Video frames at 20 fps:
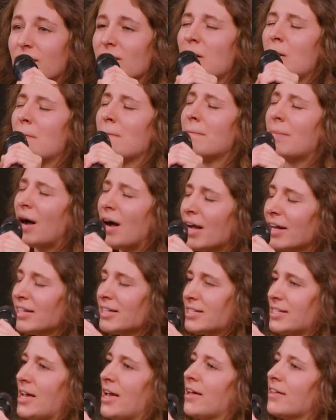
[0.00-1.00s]
the
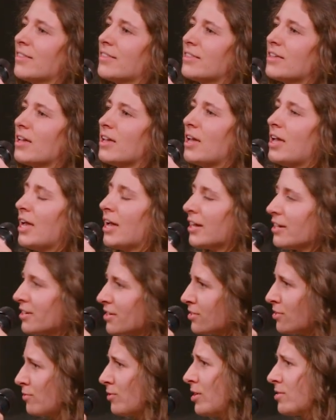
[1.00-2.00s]
combined death, and
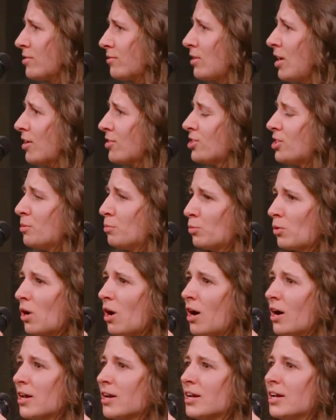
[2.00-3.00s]
his resurrection
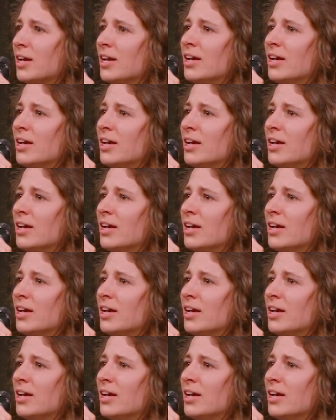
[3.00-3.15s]
brought